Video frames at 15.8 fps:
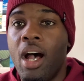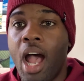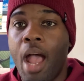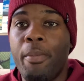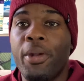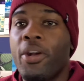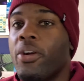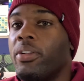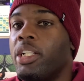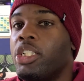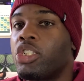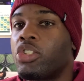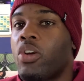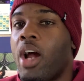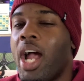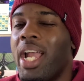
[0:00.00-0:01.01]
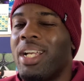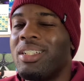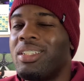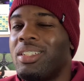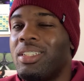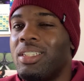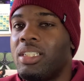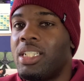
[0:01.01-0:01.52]
I'm currently trying
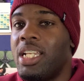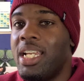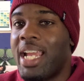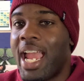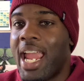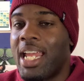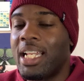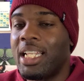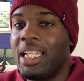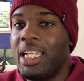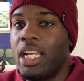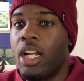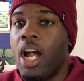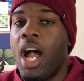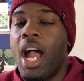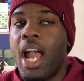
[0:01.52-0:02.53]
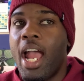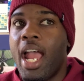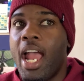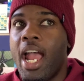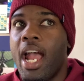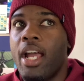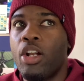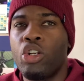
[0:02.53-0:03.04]
Teague Hanley,
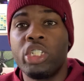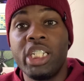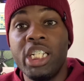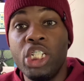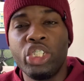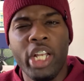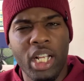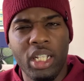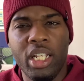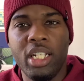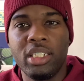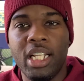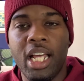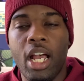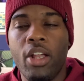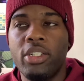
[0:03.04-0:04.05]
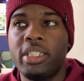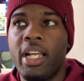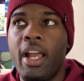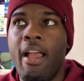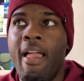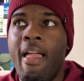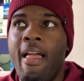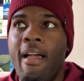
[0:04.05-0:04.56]
or Teague Hanley, is that how you say
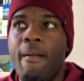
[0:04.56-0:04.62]
it?